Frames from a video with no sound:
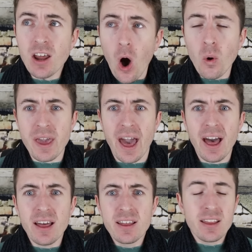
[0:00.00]
and oh
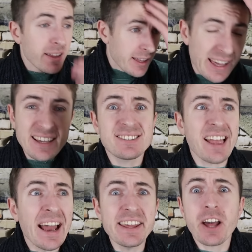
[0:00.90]
yeah, he's
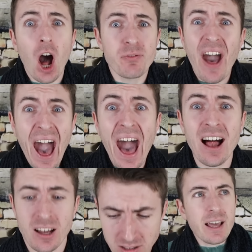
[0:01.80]
Dani
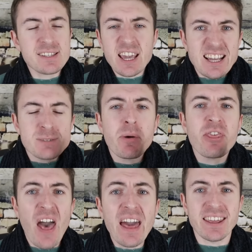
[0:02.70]
Carvajal! Lads, it's
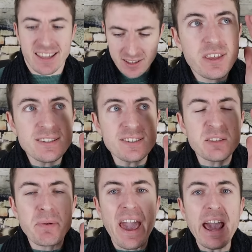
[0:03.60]
pathetic. This is
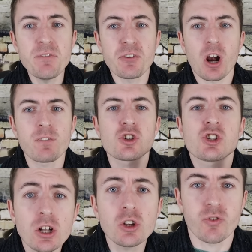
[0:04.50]
the behavior of
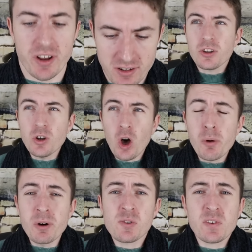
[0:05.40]
children. Do you know
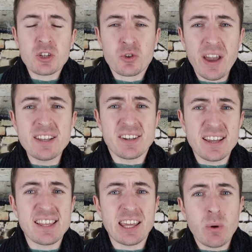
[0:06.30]
how much of a disgrace it
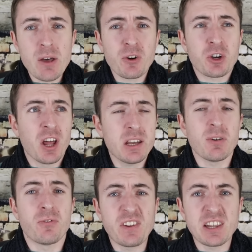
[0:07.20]
is that UEFA could not
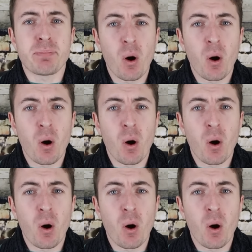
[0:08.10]
even fill the